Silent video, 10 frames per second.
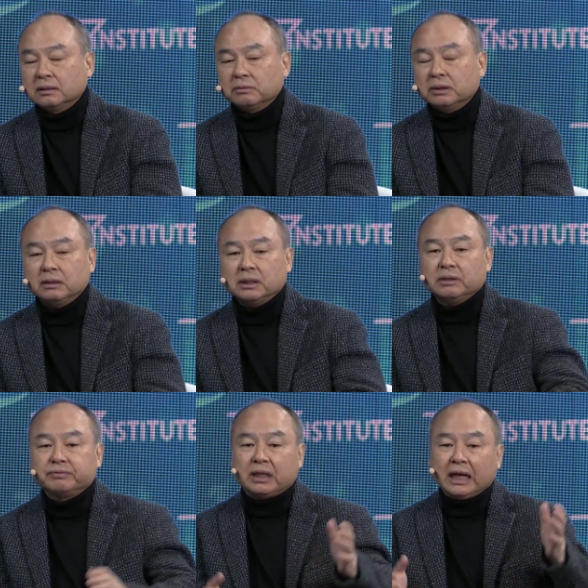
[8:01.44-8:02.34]
Well,
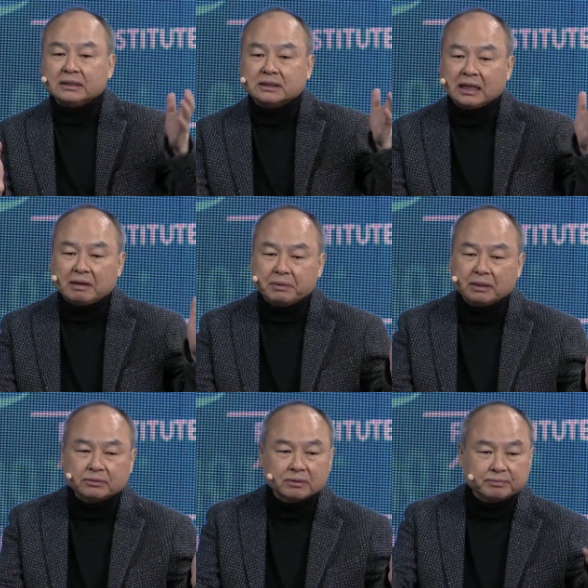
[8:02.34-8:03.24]
if that's the
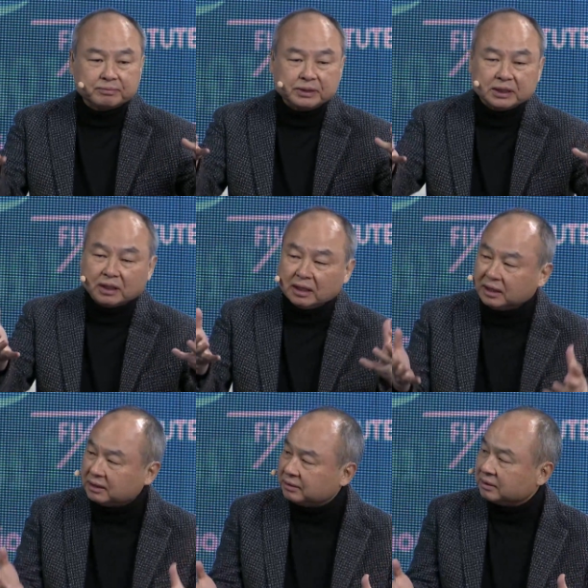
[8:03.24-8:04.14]
amount of
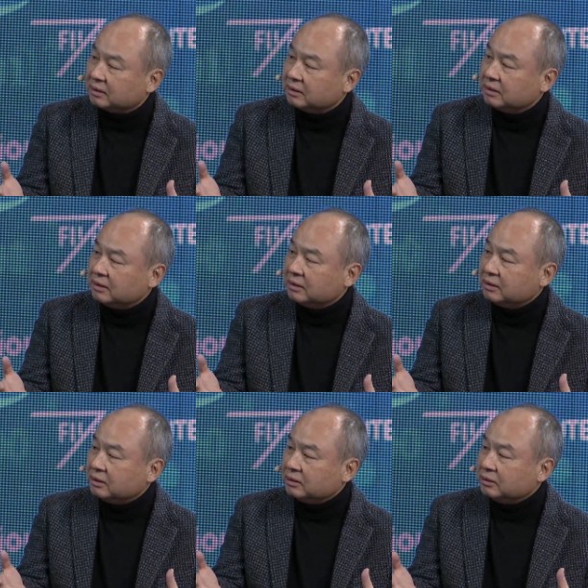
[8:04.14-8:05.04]
return,
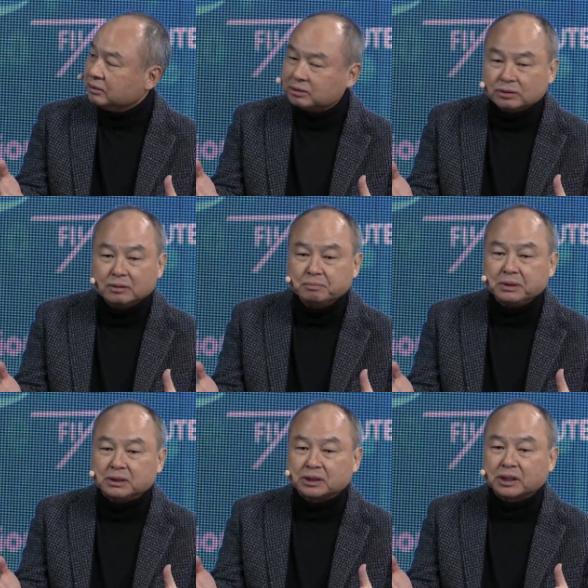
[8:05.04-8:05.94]
you shouldn't
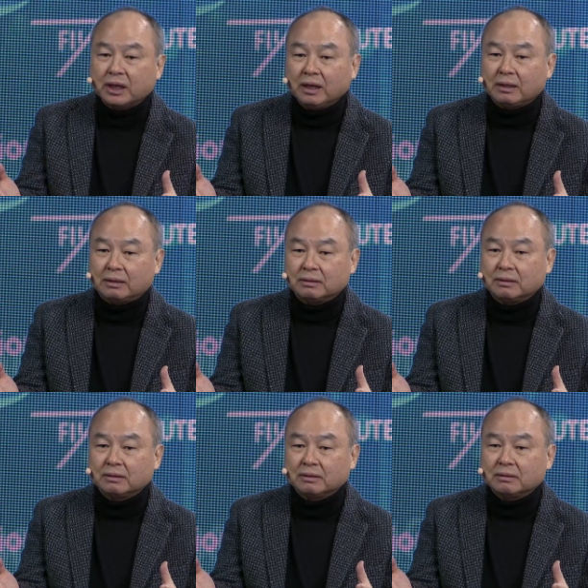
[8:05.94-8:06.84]
be scared
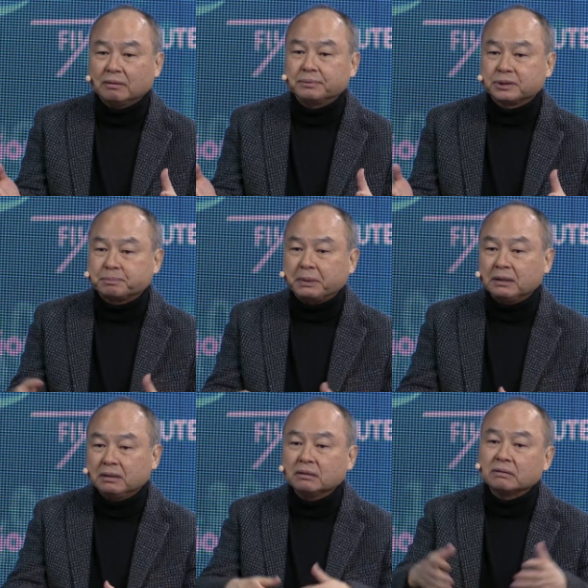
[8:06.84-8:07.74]
of
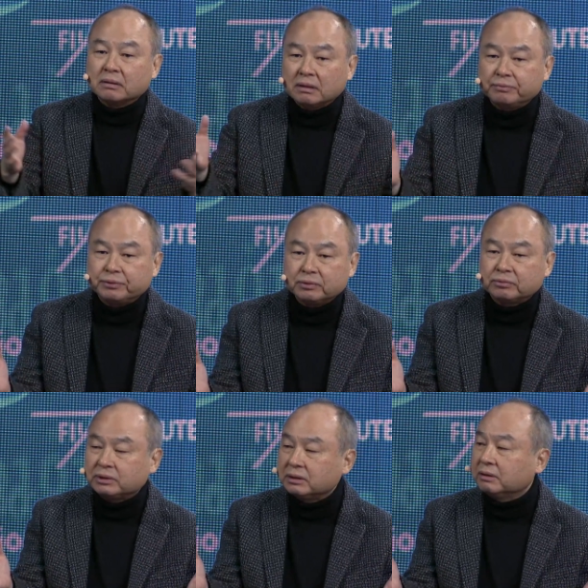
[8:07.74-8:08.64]
spending a few
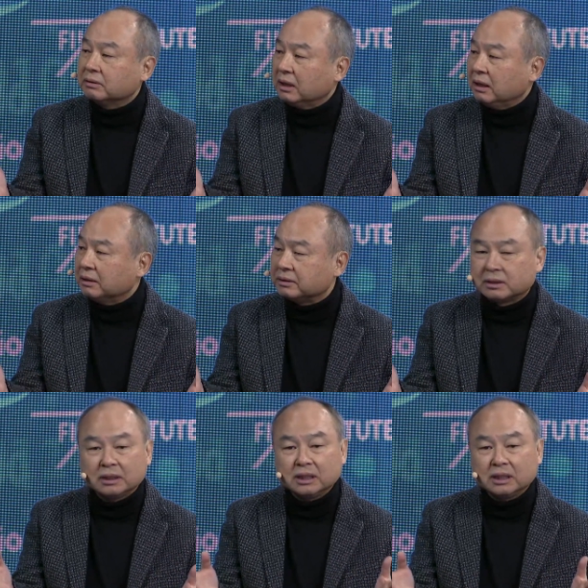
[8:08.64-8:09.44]
trillion dollars.